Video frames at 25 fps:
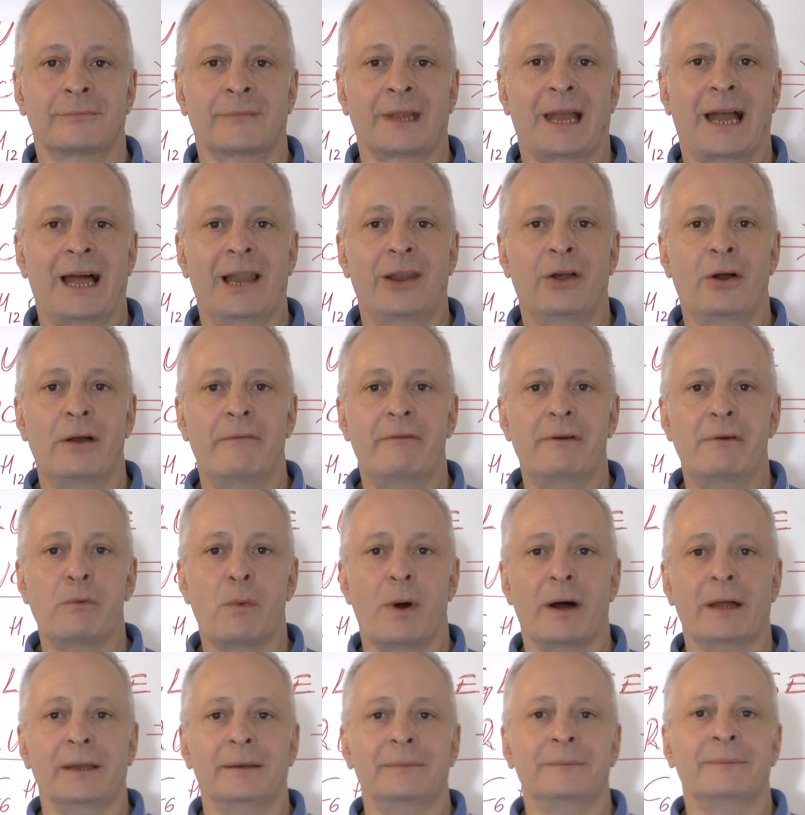Hello
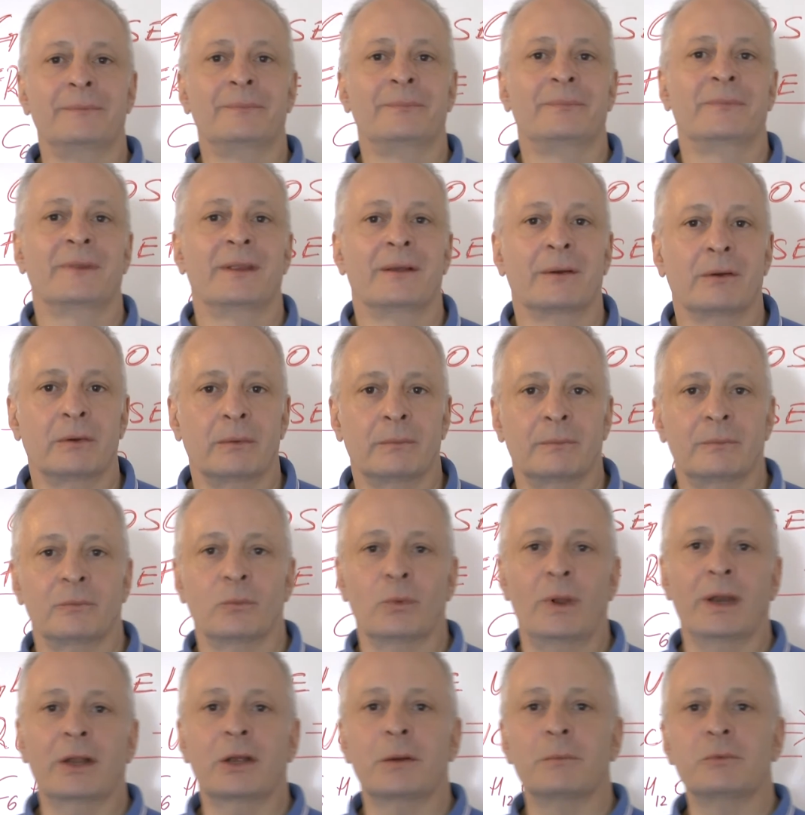everyone,
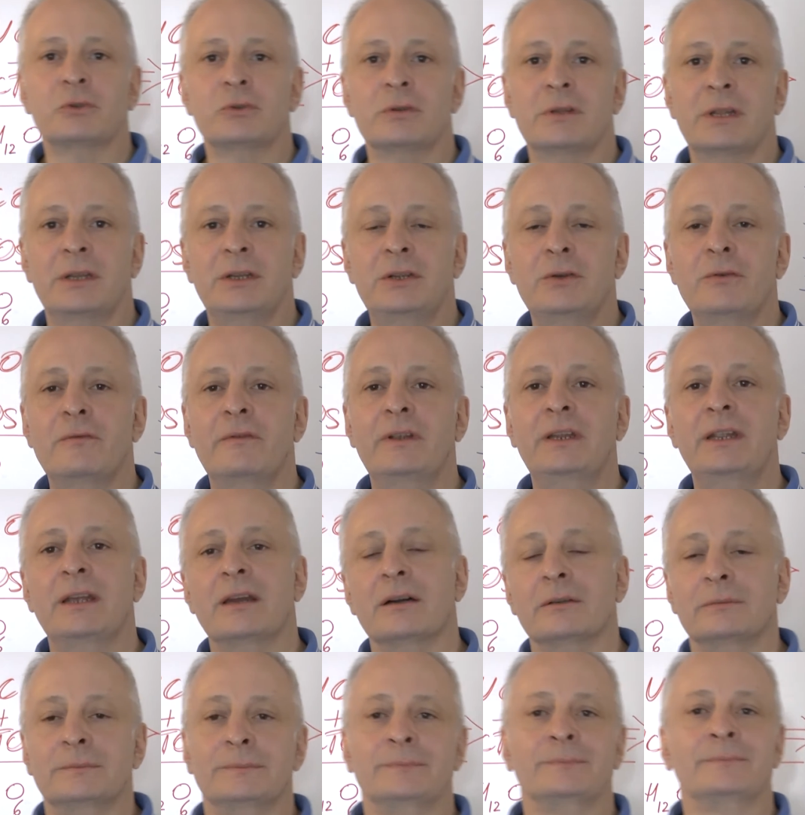welcome to the new
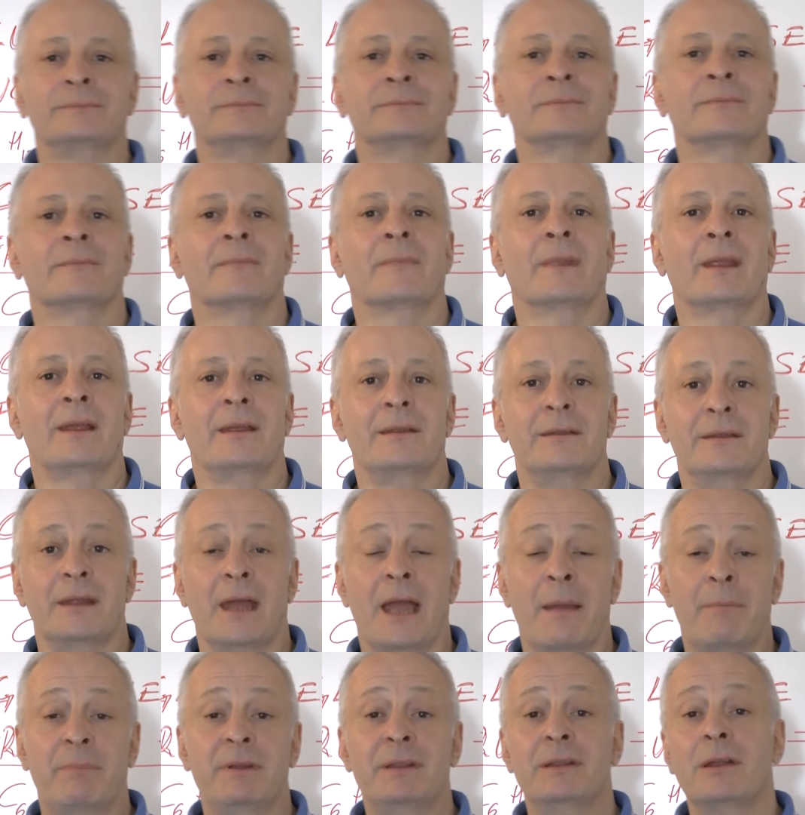video. The
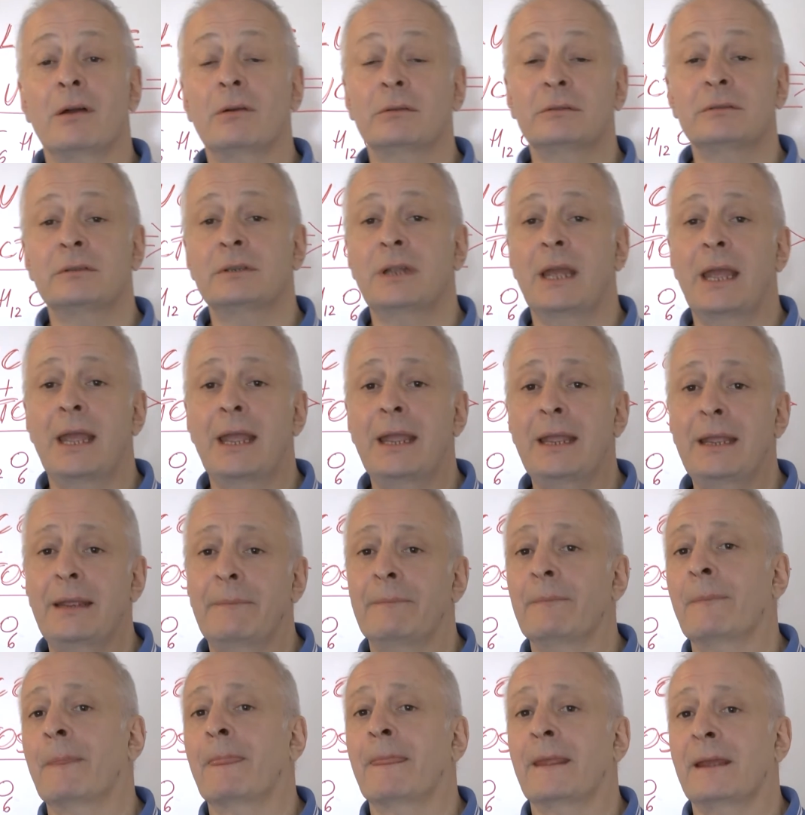episode today
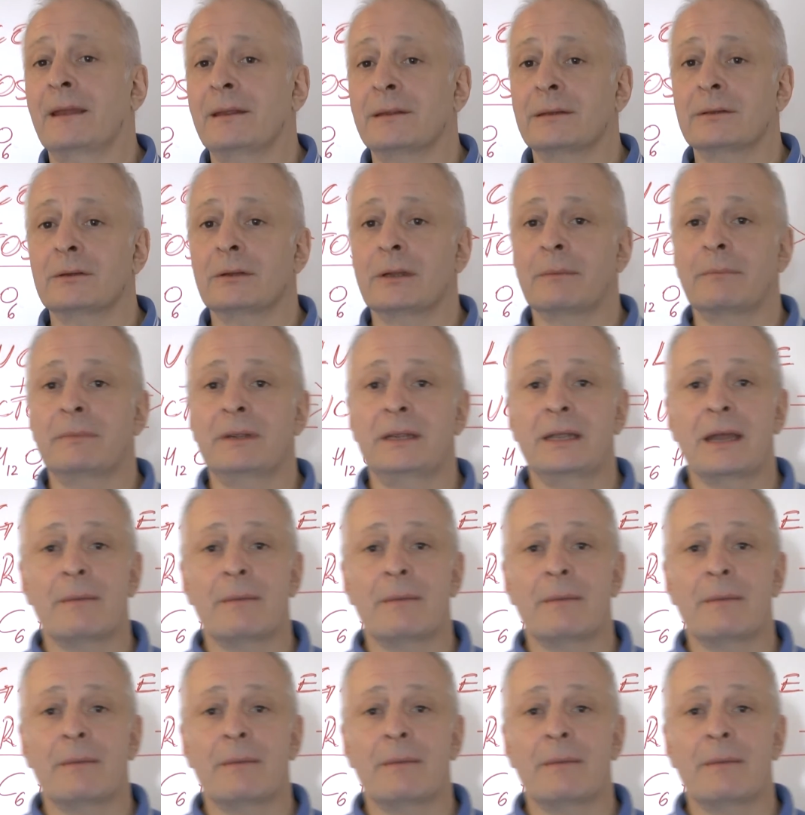is going to be